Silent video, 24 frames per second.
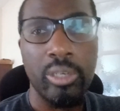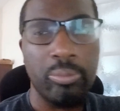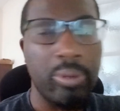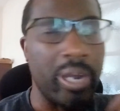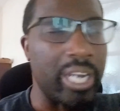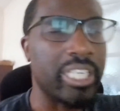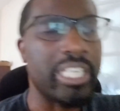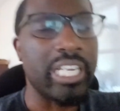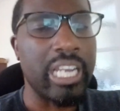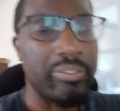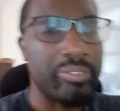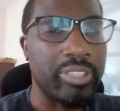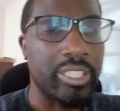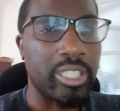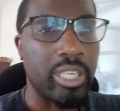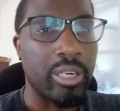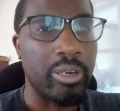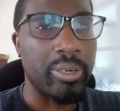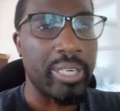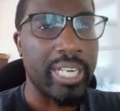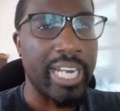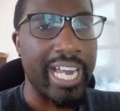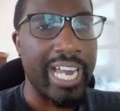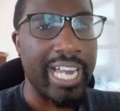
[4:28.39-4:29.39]
Why are you having a
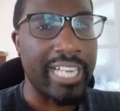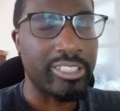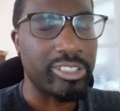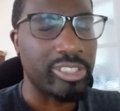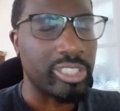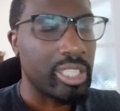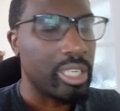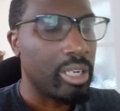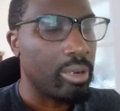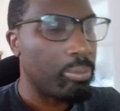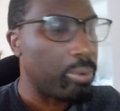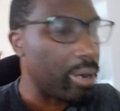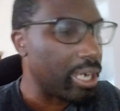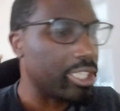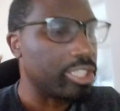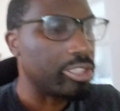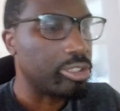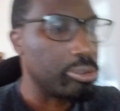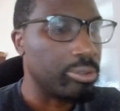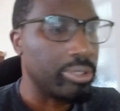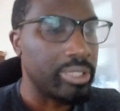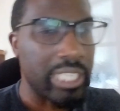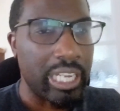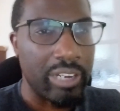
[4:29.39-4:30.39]
go at Ange? Why are you
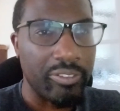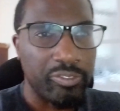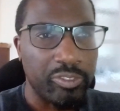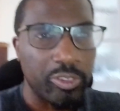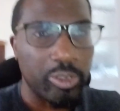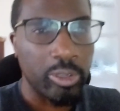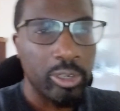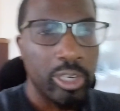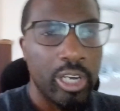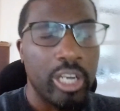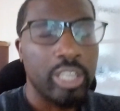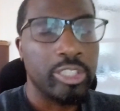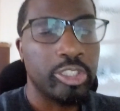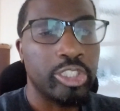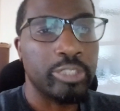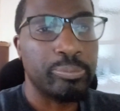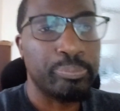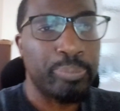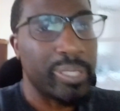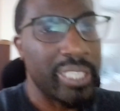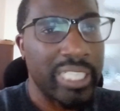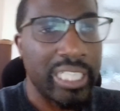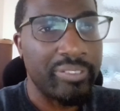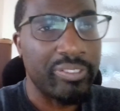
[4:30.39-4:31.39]
doing that for? Just
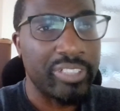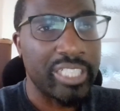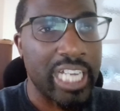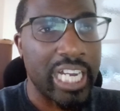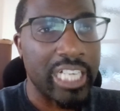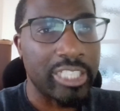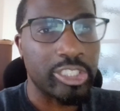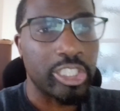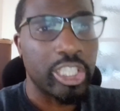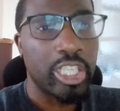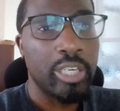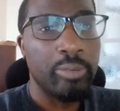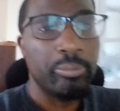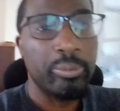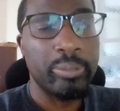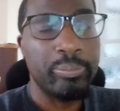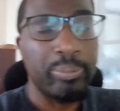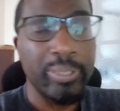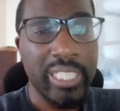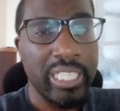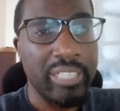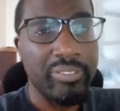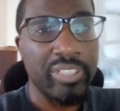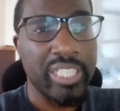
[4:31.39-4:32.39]
believe in Ange. We
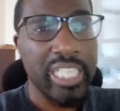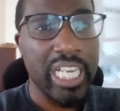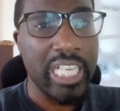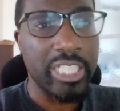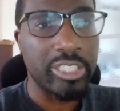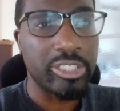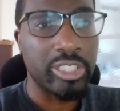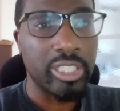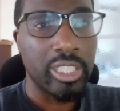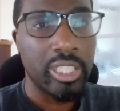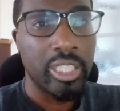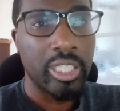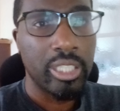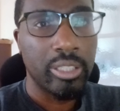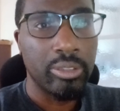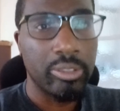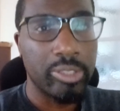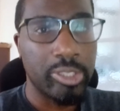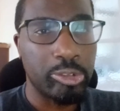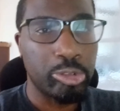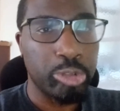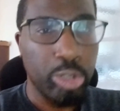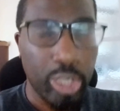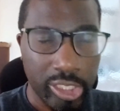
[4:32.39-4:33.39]
believe in Ange. We
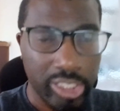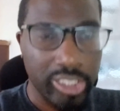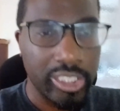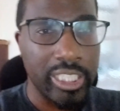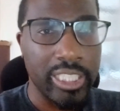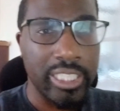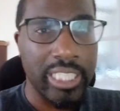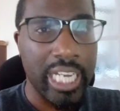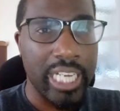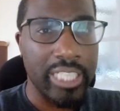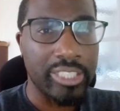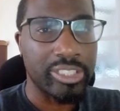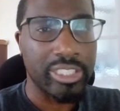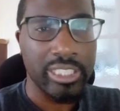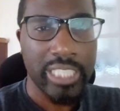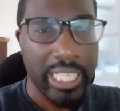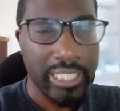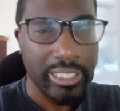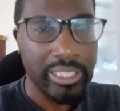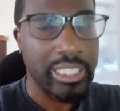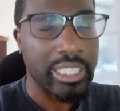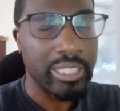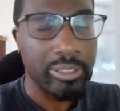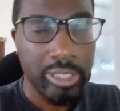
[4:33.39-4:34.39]
trust in Ange, and
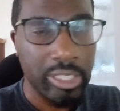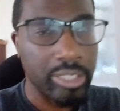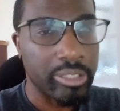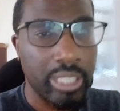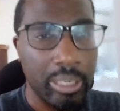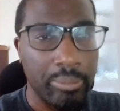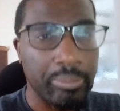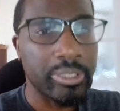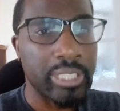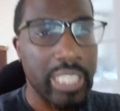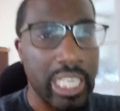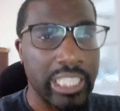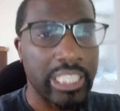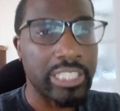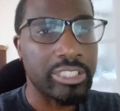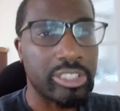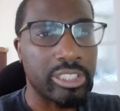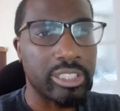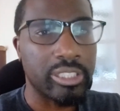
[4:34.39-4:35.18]
that's it. You come on, Ange.